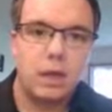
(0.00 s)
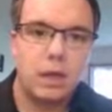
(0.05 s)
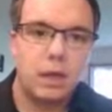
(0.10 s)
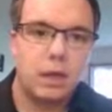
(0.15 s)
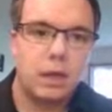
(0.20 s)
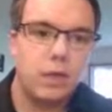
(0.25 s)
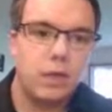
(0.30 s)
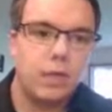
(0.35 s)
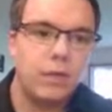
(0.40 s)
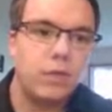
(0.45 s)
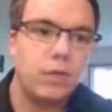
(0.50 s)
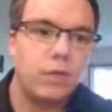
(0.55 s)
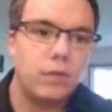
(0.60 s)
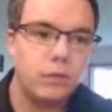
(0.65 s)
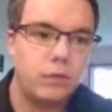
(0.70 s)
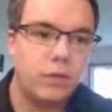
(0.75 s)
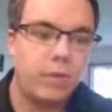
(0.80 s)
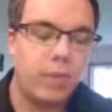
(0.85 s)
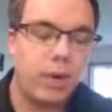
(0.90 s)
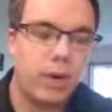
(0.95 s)
if you
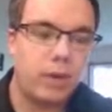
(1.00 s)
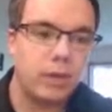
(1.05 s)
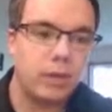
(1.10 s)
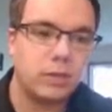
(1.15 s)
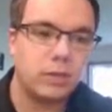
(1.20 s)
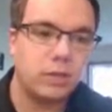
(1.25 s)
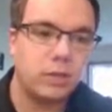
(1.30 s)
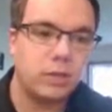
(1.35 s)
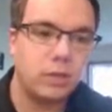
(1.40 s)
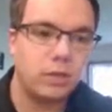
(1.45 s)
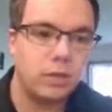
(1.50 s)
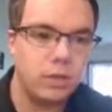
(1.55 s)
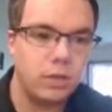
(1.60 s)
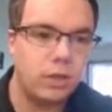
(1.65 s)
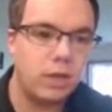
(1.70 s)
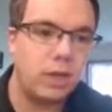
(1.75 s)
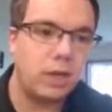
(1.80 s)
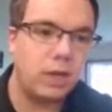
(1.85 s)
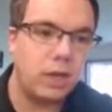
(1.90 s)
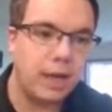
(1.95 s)
use the product rule, you
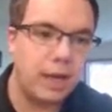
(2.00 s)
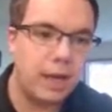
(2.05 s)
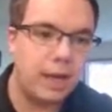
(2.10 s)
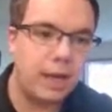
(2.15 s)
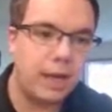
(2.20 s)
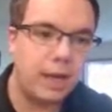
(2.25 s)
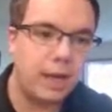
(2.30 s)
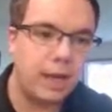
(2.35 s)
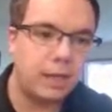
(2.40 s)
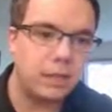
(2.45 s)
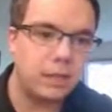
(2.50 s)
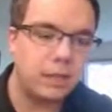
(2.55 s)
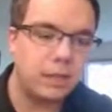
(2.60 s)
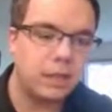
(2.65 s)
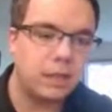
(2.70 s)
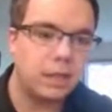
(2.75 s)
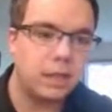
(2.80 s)
could add